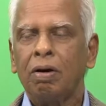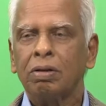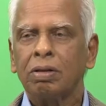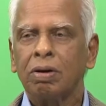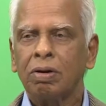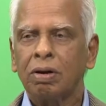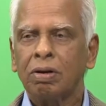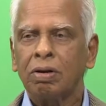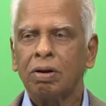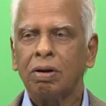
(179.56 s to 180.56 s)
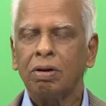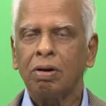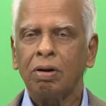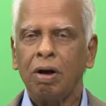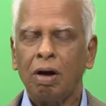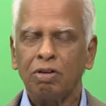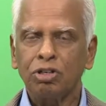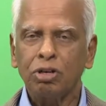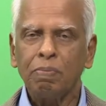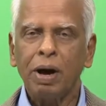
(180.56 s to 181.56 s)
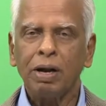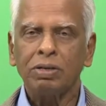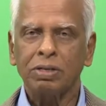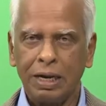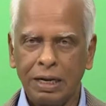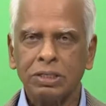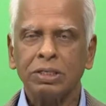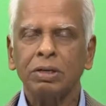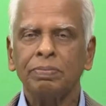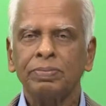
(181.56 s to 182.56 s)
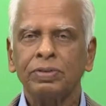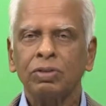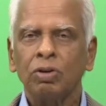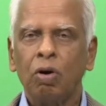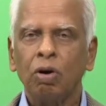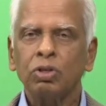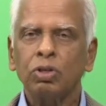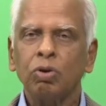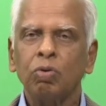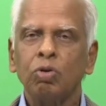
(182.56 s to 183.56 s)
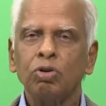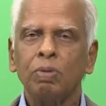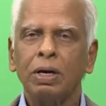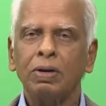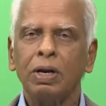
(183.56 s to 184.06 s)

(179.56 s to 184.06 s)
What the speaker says: the Vaishampayana's text also goes by the